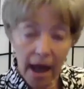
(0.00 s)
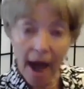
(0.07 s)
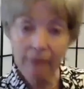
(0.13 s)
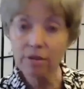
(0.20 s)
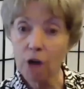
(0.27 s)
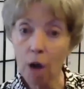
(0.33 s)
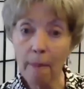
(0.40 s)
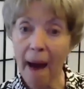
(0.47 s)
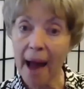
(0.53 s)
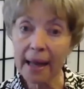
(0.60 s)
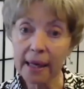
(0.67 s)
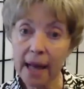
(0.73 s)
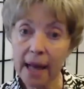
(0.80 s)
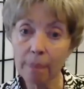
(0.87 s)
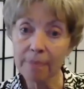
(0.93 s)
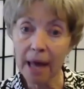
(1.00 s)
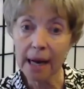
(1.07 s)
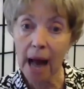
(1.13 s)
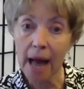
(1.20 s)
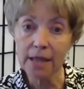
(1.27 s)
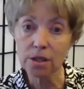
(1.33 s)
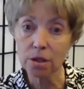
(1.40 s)
You have to go back and help
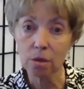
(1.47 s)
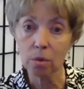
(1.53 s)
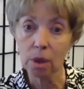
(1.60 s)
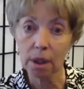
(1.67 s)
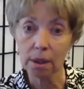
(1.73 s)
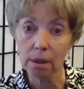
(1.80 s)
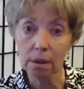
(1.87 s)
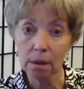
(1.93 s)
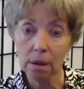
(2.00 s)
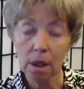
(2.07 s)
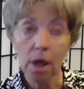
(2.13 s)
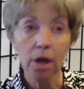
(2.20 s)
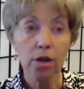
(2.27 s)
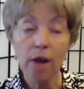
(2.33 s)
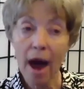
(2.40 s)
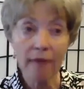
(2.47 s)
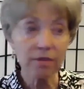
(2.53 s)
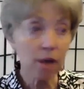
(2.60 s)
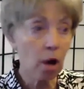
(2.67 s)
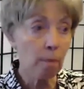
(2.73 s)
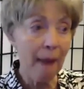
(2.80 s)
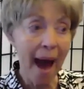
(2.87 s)
that high schooler. You have
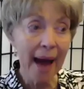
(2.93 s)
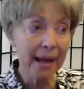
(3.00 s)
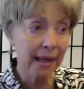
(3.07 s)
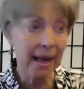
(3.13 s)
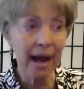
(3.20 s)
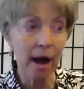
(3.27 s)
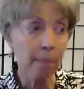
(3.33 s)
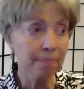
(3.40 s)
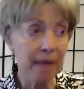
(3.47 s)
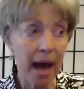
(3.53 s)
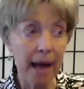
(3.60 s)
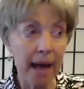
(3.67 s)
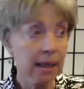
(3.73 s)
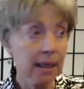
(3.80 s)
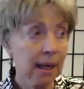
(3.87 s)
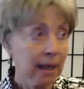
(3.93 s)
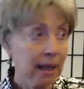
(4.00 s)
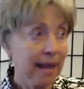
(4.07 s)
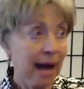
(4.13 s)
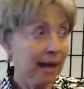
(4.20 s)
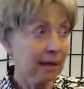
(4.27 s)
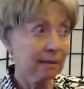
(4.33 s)
to go back and help that
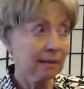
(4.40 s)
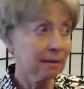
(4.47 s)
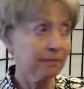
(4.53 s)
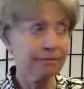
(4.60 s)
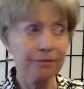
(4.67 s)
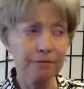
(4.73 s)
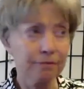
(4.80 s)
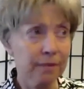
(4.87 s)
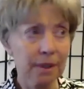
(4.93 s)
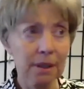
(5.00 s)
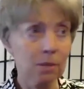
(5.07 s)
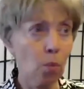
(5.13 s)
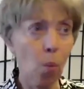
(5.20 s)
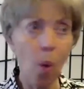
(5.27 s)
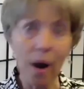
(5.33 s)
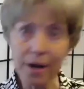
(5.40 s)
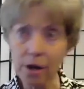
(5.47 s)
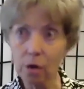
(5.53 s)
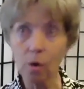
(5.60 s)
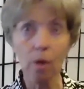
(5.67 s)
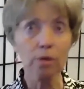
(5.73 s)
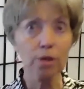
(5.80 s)
that one
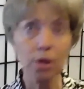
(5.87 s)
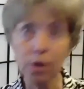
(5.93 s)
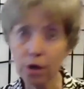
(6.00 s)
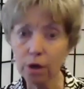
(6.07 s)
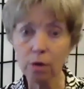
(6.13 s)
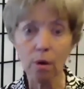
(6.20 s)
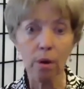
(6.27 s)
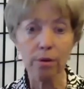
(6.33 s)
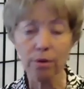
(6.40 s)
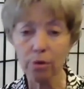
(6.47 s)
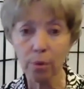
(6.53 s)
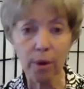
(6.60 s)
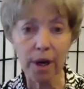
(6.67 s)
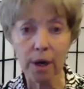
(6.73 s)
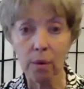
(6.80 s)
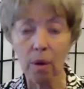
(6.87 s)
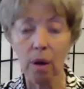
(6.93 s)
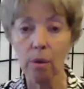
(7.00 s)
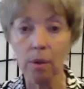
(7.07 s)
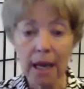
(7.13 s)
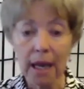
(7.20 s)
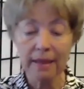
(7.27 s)
year old, two year old, three year
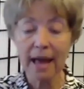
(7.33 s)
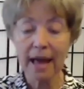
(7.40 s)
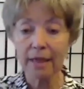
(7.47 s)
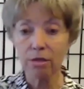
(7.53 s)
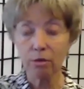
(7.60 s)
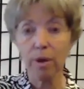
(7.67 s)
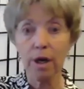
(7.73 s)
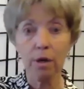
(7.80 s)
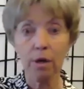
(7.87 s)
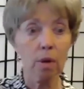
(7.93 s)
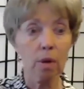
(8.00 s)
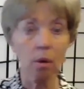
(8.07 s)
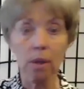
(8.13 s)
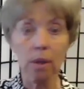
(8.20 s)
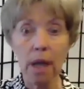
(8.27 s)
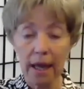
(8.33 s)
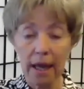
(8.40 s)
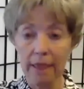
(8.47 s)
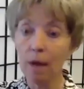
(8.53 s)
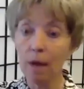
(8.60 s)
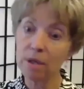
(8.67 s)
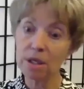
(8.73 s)
old, that three year old
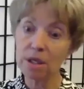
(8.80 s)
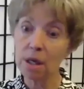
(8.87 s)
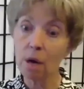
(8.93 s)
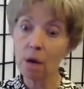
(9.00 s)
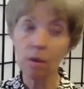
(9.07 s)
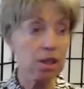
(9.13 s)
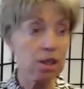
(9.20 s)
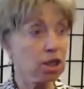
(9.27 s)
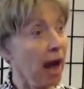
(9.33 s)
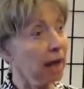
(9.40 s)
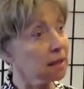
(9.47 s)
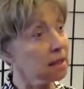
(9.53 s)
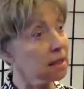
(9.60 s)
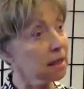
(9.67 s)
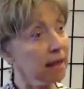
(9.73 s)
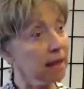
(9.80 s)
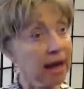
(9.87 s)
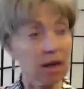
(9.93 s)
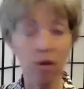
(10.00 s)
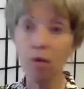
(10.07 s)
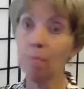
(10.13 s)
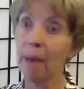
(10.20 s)
that was an only child till
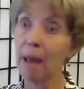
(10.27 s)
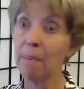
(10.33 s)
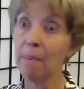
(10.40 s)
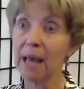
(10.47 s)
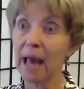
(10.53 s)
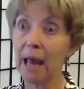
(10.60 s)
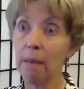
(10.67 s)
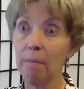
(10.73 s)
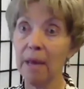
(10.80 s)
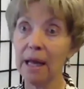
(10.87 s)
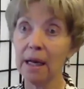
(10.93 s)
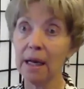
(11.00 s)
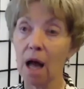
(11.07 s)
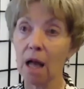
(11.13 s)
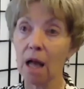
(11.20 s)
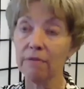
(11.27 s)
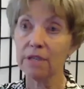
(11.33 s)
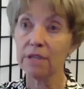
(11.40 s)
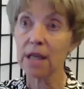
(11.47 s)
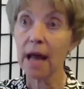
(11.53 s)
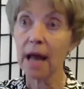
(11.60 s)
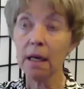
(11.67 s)
that new baby came in, and all of
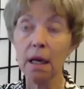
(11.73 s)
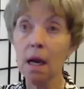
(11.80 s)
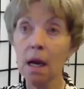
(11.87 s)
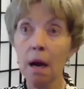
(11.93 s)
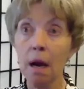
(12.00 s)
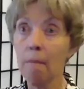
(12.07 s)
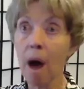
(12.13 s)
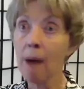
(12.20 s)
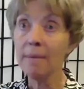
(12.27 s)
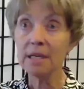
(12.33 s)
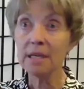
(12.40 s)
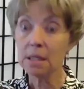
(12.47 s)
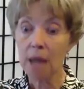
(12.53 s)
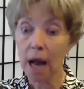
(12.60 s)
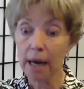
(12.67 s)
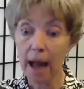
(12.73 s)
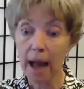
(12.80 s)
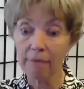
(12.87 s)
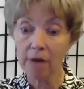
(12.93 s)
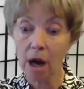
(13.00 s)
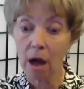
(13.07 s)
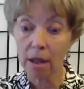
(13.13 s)
a sudden, mama's not
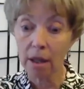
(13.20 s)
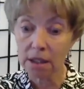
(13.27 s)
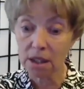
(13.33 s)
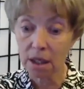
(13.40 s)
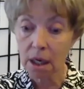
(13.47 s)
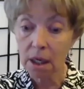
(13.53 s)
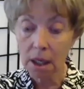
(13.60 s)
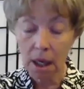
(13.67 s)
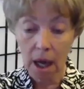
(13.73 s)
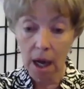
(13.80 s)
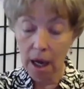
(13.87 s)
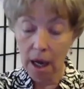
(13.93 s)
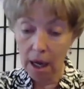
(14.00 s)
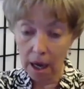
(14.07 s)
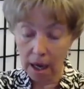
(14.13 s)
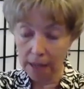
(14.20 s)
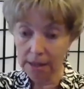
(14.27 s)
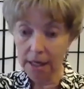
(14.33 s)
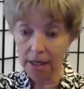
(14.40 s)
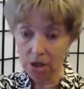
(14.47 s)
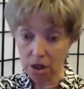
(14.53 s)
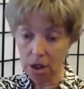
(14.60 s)
having all this uh,
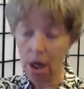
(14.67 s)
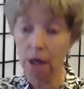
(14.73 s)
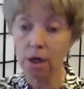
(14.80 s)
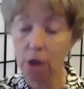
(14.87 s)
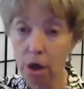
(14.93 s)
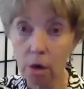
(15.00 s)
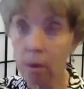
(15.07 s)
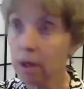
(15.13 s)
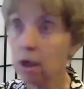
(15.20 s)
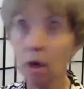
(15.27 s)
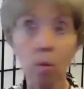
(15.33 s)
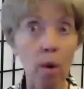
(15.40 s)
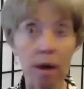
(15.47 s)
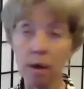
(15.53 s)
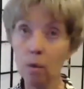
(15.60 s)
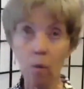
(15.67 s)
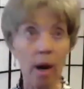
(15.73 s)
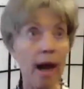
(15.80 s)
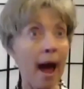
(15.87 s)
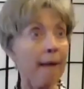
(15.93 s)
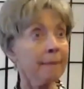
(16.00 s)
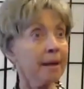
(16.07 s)
attention on you, and you're wondering
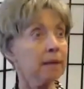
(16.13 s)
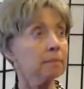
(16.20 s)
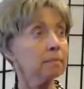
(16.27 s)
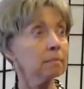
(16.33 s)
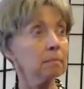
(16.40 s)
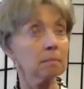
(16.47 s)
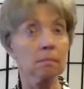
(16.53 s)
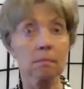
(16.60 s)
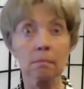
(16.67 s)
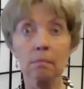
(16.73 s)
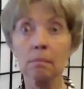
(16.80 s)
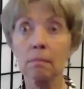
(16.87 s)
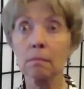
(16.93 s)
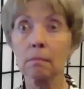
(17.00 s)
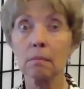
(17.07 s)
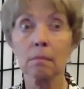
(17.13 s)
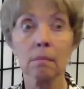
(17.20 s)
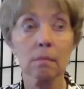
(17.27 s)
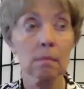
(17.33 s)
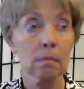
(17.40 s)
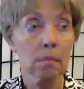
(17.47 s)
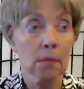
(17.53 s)
what happened,
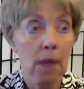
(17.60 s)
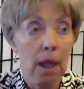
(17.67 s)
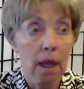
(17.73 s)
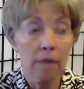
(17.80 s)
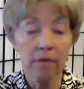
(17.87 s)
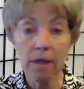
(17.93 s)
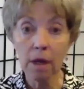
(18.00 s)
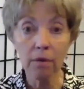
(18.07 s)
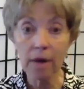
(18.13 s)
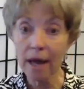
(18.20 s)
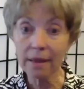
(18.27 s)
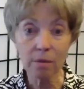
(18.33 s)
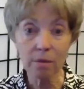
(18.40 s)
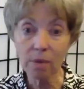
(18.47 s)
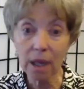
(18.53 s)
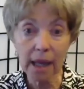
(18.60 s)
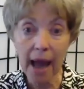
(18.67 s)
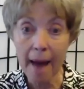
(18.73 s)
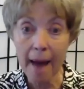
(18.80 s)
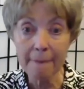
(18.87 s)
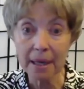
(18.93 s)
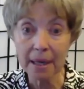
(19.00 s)
even though nothing
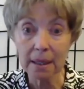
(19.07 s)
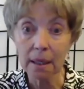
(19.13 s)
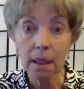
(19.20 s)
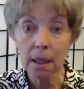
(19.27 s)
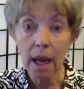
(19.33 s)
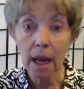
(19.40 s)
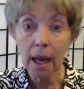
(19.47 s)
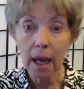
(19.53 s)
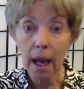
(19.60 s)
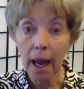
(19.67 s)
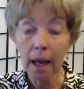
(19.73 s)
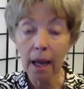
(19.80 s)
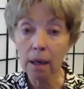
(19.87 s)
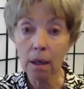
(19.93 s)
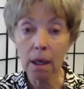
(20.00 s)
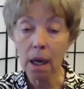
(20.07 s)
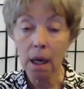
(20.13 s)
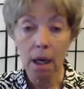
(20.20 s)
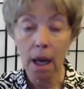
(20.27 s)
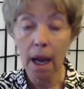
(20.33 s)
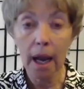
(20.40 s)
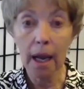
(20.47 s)
really happened. And
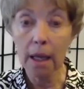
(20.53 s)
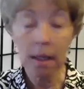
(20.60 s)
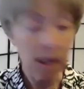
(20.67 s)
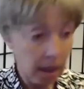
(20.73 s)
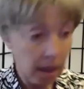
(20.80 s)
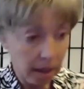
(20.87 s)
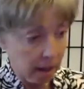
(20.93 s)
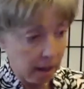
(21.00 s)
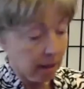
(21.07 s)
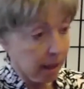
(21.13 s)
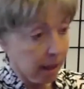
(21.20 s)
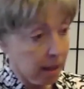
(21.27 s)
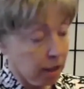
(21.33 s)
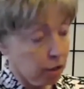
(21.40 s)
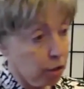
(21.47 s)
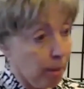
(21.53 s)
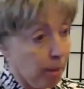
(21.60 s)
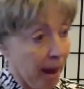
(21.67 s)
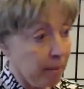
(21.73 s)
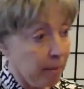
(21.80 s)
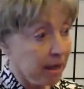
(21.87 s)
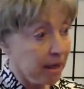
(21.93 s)
and the, the new
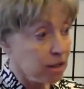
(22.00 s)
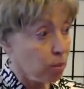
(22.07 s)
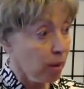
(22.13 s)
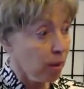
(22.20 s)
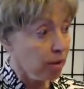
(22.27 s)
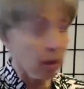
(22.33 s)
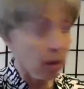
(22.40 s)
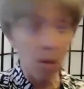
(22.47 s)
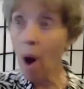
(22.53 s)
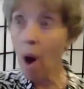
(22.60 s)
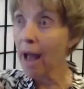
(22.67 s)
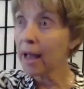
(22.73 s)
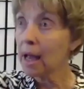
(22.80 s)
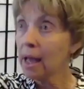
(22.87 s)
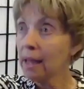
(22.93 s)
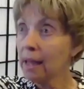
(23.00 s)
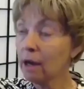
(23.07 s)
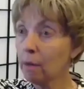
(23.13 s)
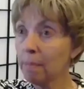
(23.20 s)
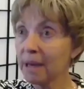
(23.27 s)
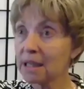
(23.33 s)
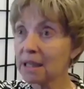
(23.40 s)
baby is wondering why
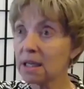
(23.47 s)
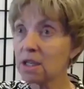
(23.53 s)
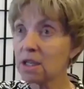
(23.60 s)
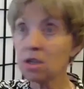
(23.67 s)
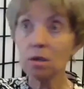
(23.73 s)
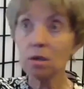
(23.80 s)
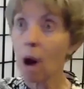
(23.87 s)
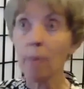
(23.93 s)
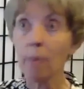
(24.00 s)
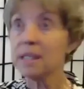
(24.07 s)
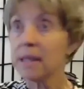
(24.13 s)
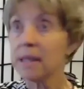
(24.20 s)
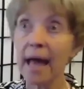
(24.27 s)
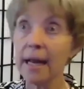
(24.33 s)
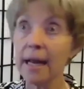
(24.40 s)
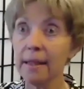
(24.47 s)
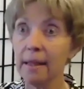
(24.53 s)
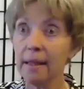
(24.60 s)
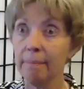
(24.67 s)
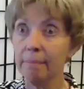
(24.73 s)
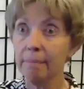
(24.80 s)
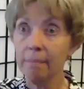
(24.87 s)
their big sister always hated
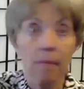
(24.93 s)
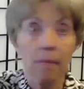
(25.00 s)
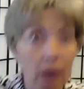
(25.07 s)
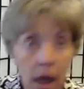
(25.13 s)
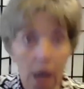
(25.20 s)
them.